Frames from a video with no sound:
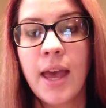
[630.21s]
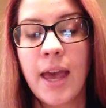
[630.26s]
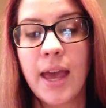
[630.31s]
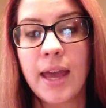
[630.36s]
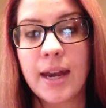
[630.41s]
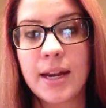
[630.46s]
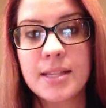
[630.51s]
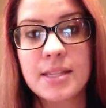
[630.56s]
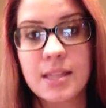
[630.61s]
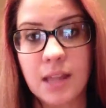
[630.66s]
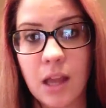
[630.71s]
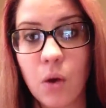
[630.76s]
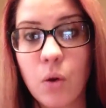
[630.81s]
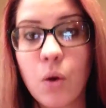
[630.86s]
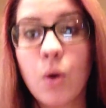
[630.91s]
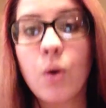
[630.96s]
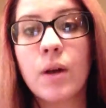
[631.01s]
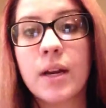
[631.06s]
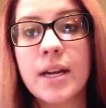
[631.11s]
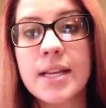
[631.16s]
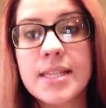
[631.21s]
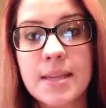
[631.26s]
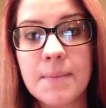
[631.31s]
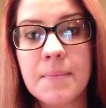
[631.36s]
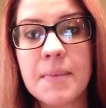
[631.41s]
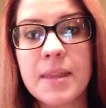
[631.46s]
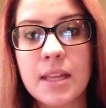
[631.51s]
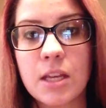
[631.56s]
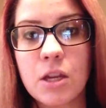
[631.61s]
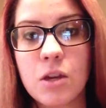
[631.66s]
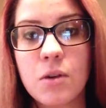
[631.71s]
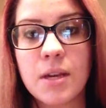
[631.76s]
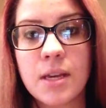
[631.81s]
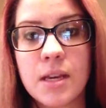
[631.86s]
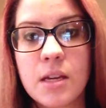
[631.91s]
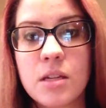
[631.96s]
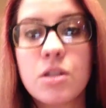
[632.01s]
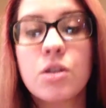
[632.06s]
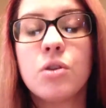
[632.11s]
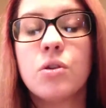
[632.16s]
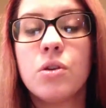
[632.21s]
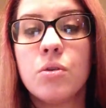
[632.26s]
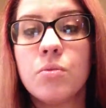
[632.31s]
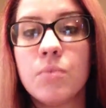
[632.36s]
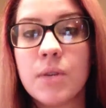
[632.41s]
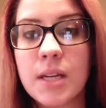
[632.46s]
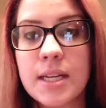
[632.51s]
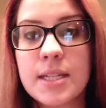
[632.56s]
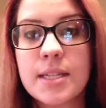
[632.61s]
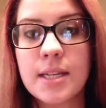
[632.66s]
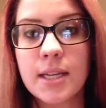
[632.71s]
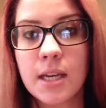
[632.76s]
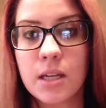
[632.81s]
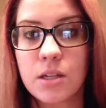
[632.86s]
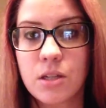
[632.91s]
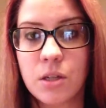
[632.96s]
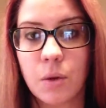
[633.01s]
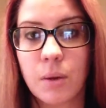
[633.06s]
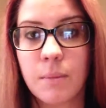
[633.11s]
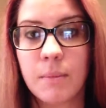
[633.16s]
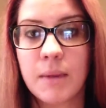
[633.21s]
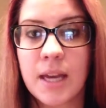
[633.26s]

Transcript: and it's local and it's something that you can get to, you need to get to it,